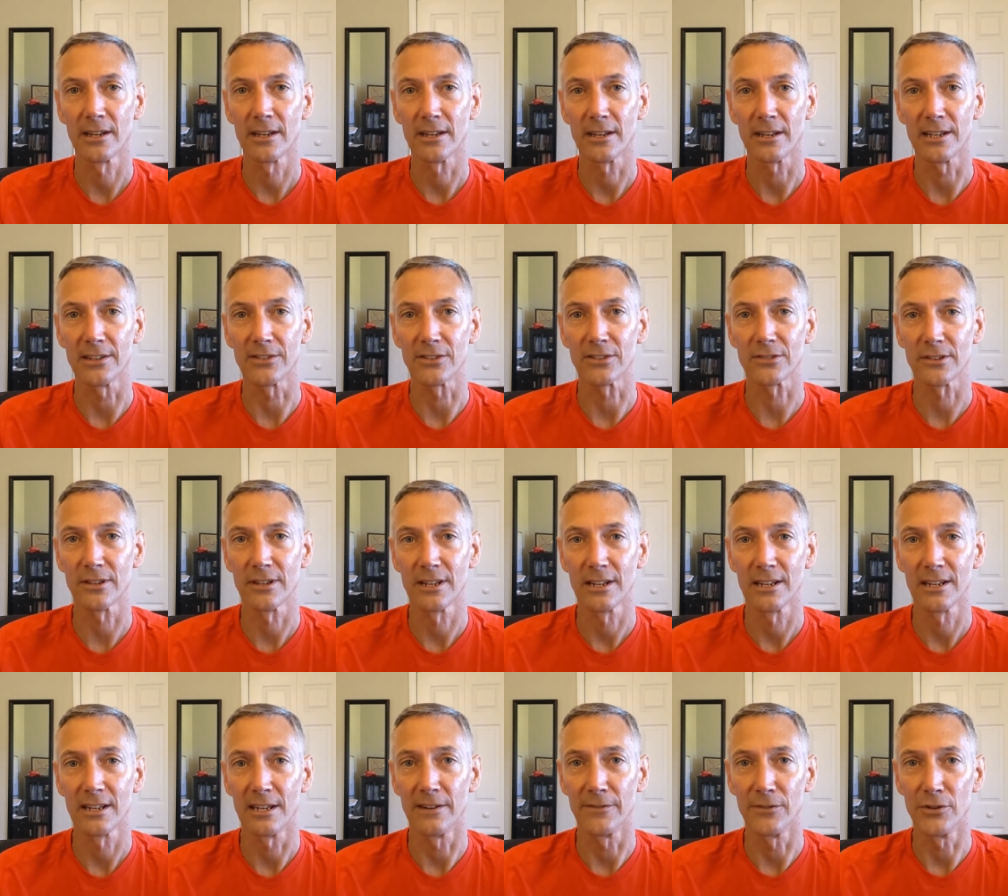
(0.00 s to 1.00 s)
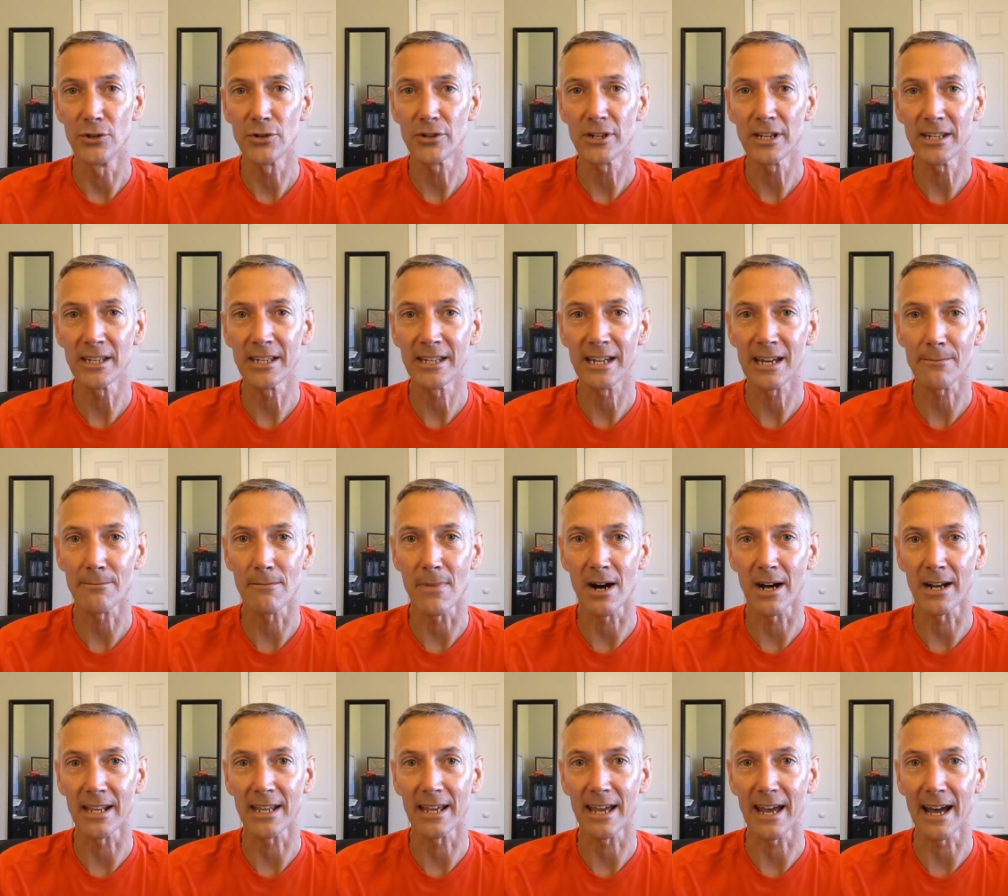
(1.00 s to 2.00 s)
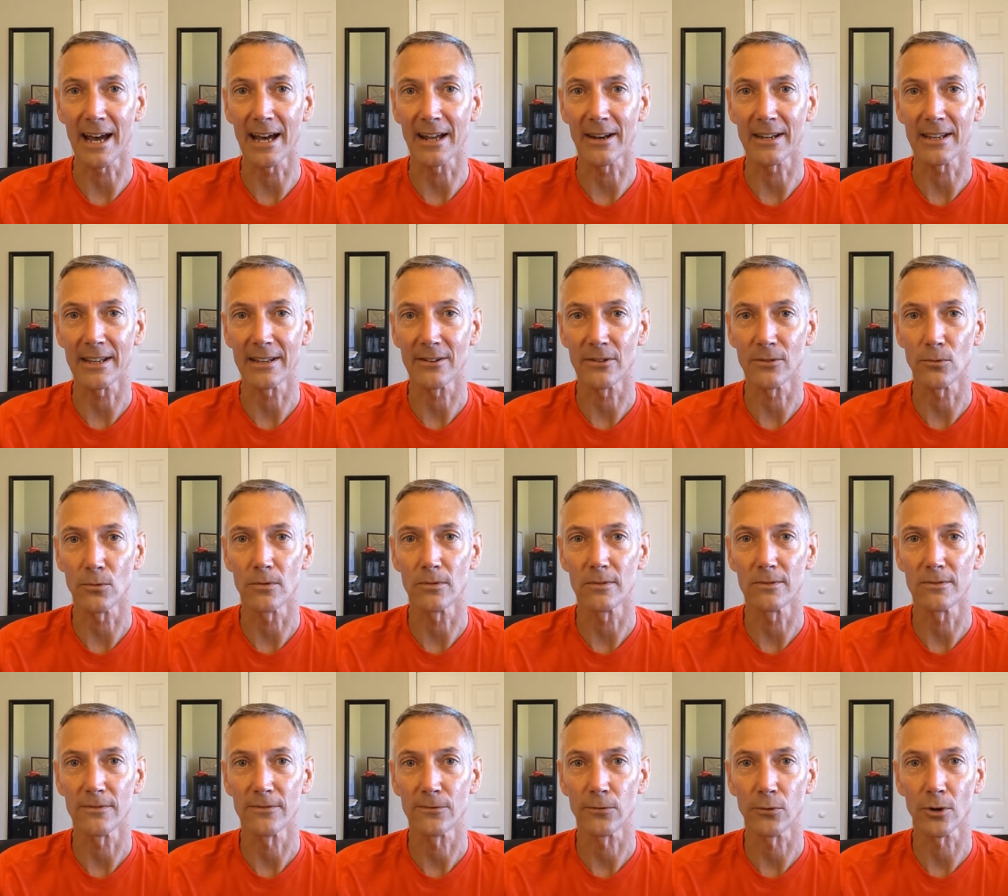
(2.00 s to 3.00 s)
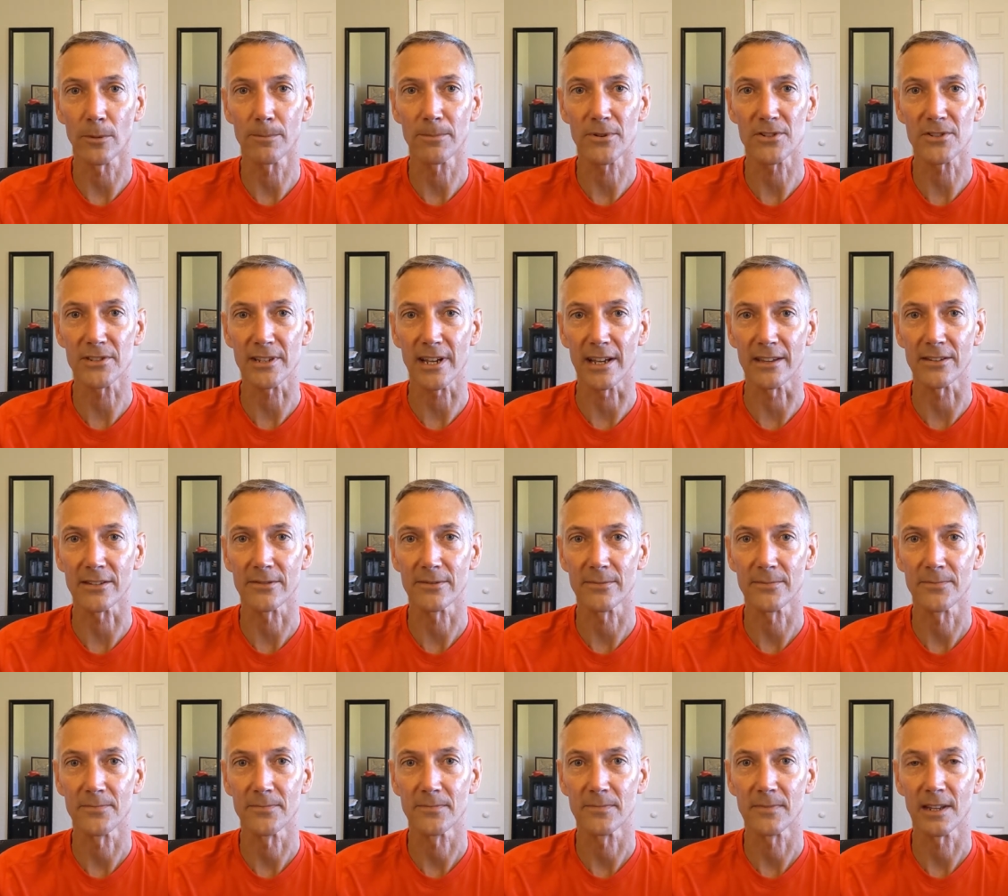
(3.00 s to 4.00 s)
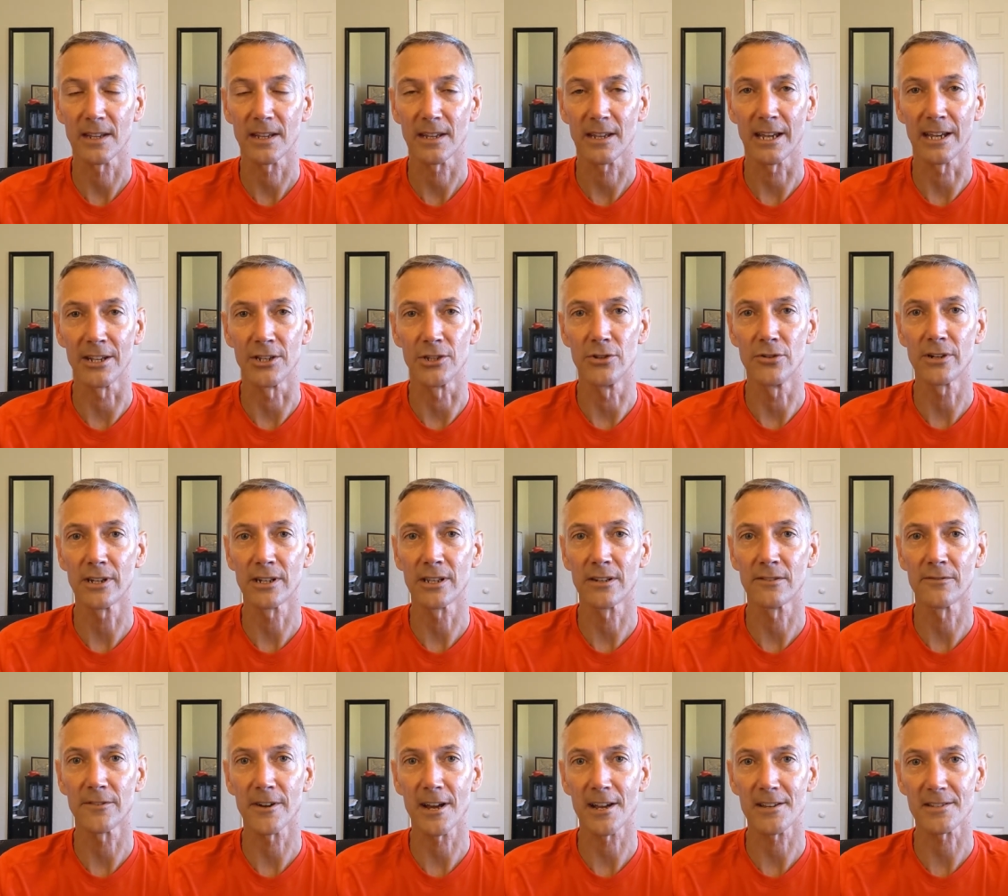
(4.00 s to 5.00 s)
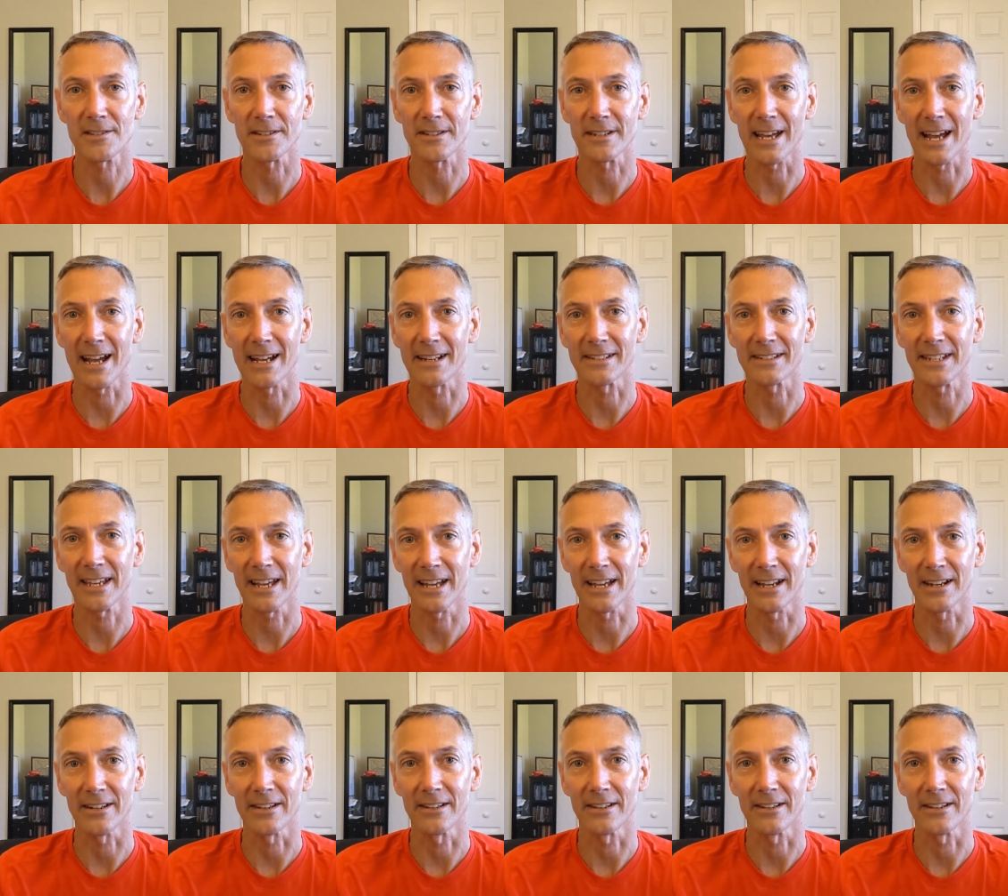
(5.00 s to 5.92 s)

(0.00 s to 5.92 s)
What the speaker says: It's if you can get money at 4% and you can invest it at 10,